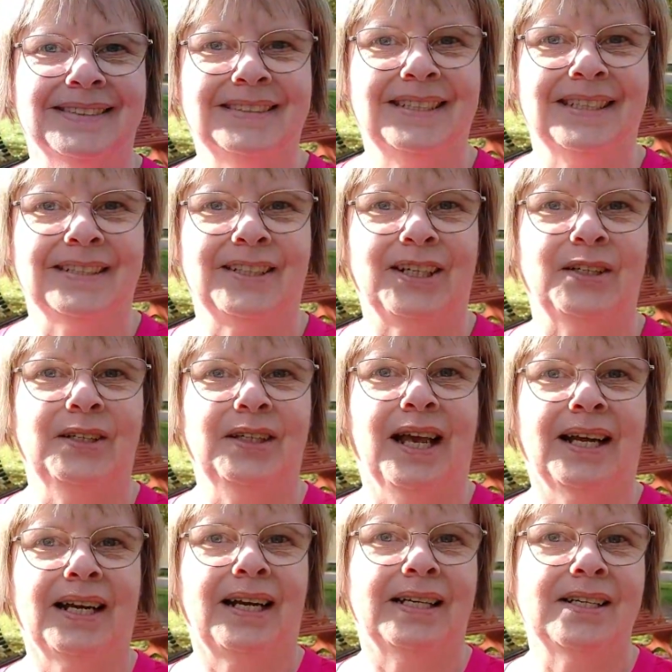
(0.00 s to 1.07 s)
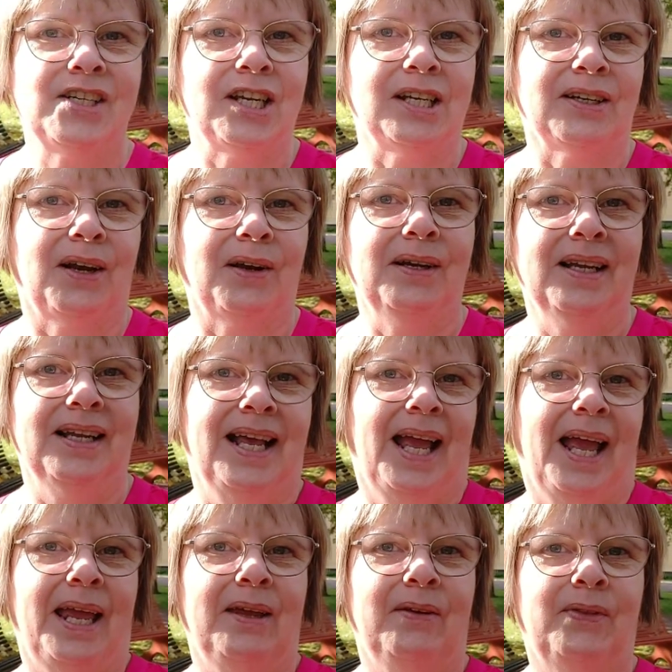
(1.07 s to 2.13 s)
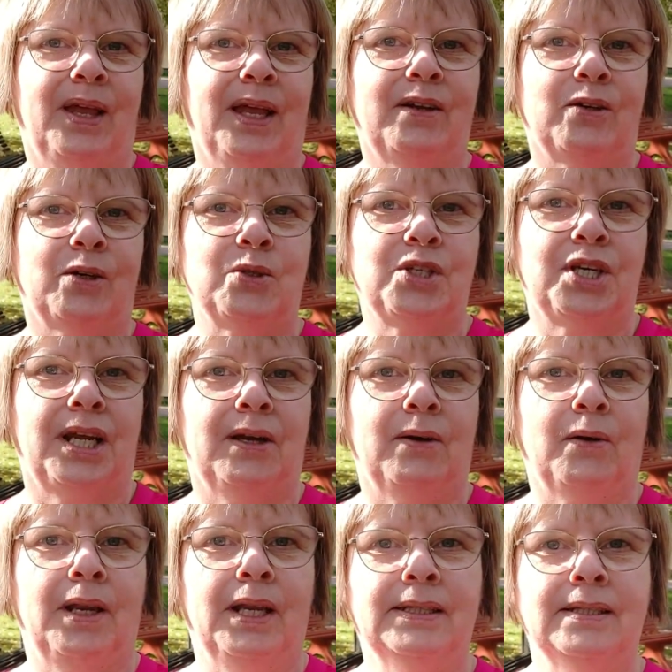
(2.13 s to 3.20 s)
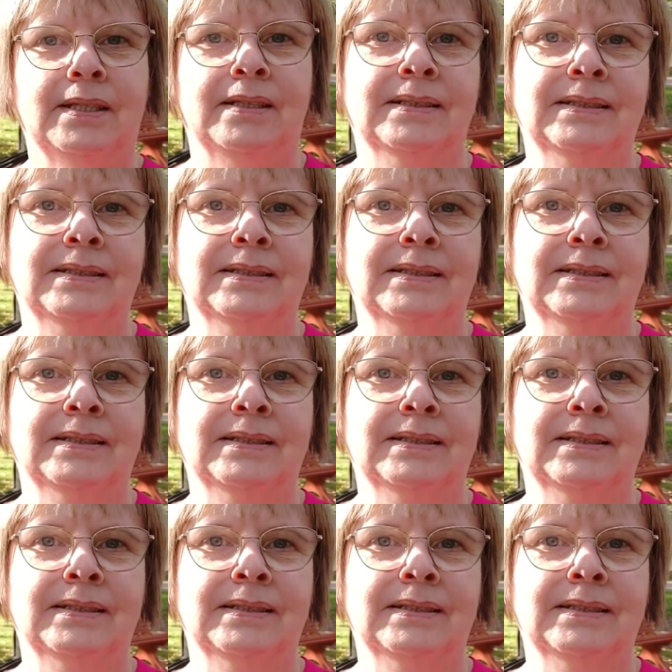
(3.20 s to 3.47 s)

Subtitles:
children and grandchildren, if they crochet on it.